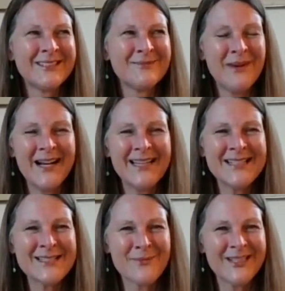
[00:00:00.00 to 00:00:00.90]

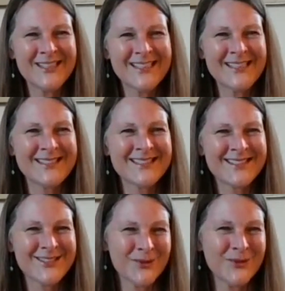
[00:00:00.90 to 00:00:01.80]
mind and body and
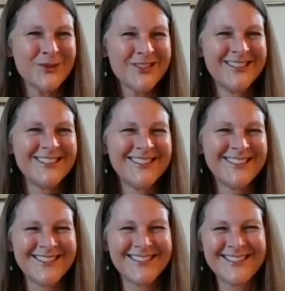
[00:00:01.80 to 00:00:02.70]
soul,
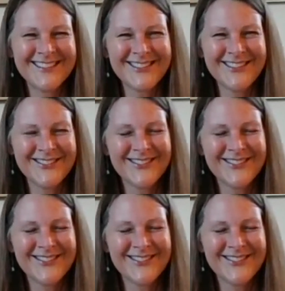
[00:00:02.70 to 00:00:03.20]
you know?